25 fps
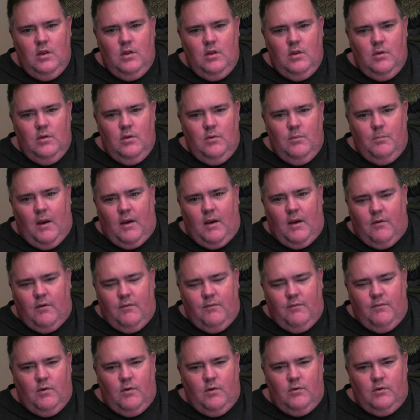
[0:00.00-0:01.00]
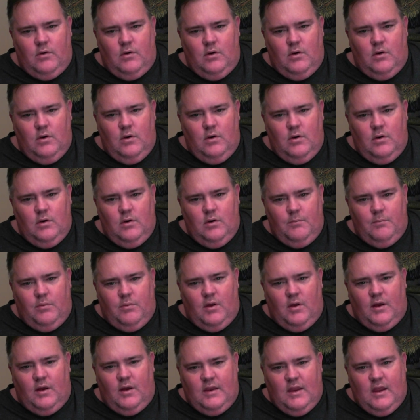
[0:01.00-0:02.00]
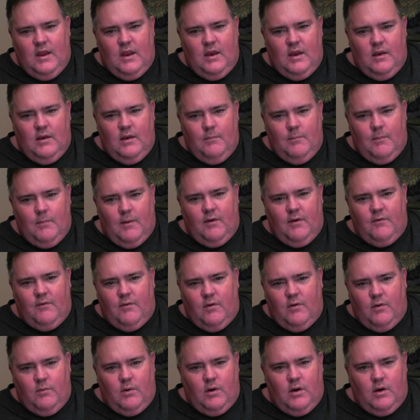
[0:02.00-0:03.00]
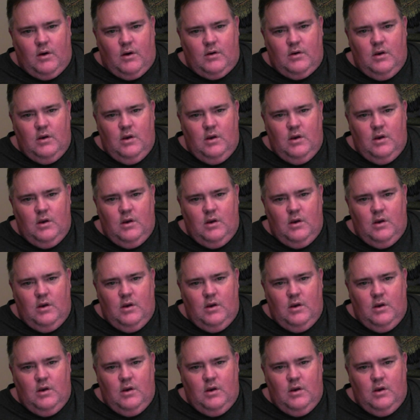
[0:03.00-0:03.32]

Microphone plugged in, microphone worked.